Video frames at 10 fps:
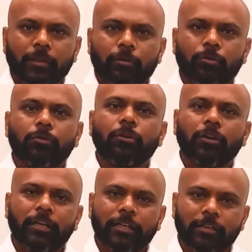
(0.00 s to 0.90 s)
crude
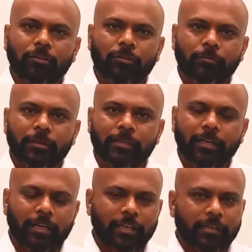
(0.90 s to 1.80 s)
oil economy
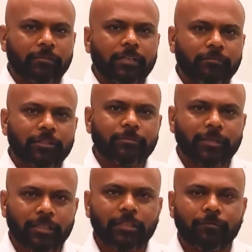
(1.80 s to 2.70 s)
and heavy
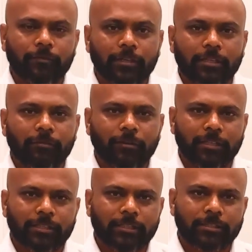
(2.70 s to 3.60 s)
investment in
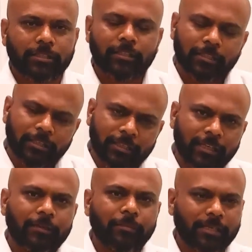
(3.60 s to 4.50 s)
infrastructure,
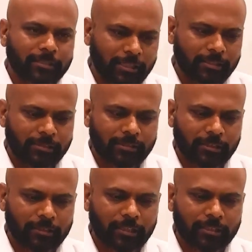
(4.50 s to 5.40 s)
it makes sense
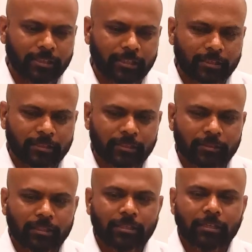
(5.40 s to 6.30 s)
that they are
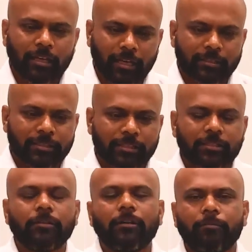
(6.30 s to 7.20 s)
the largest
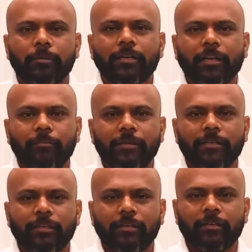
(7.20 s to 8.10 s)
per
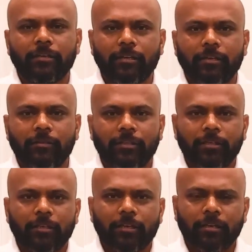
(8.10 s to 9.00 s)
capita
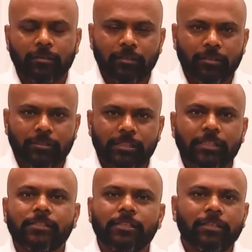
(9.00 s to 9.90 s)

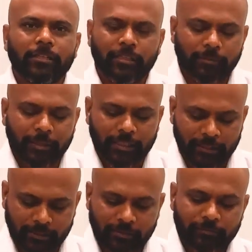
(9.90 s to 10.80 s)
GHG
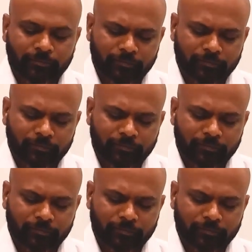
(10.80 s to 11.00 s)
emitters.